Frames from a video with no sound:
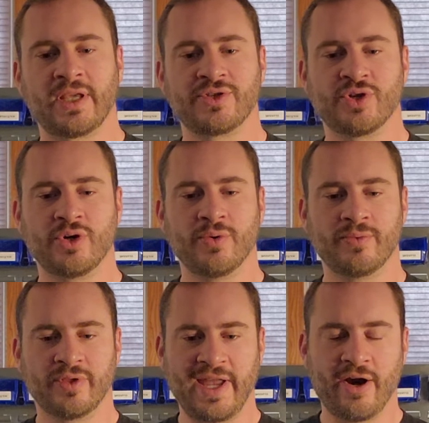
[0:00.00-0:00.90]
So
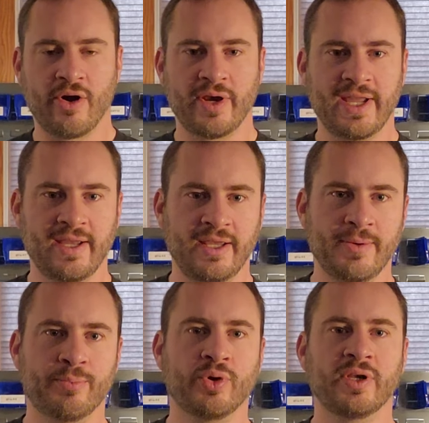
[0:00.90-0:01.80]
they are a
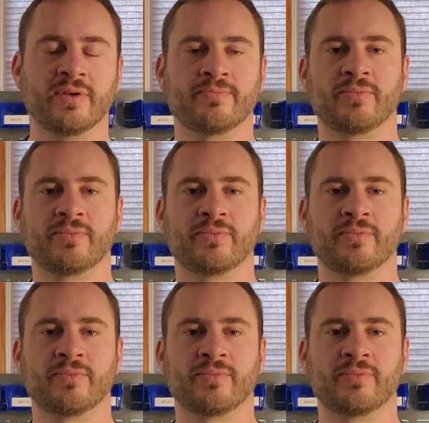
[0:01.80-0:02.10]
input